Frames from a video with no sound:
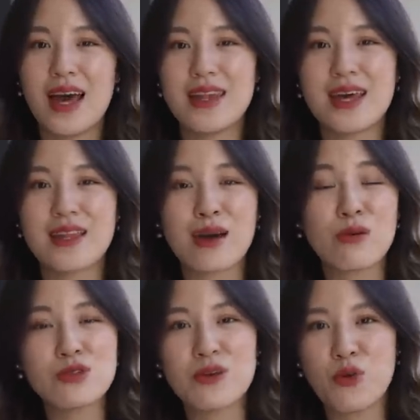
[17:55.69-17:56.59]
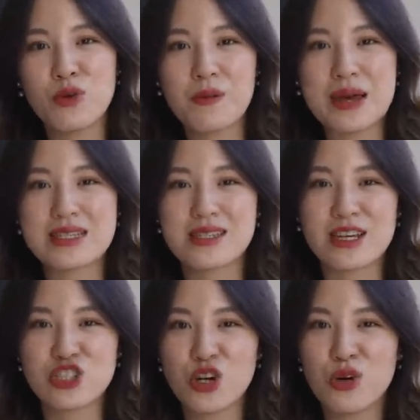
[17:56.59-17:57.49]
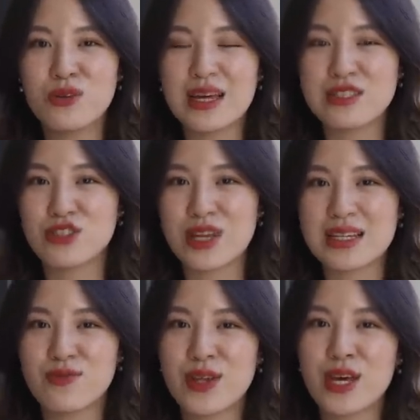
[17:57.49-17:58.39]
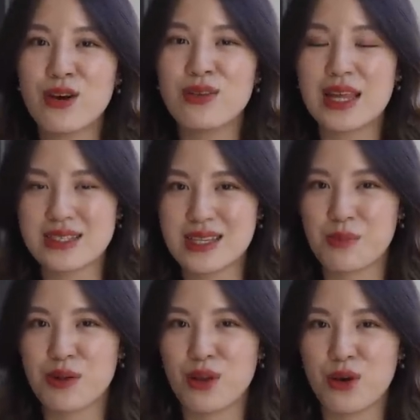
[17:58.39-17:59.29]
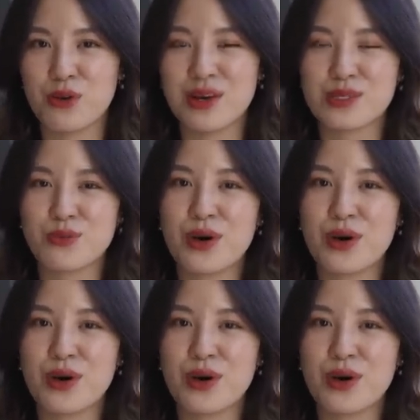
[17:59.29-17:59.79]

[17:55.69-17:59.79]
And then I also have all the pieces I showed in today's video linked down below as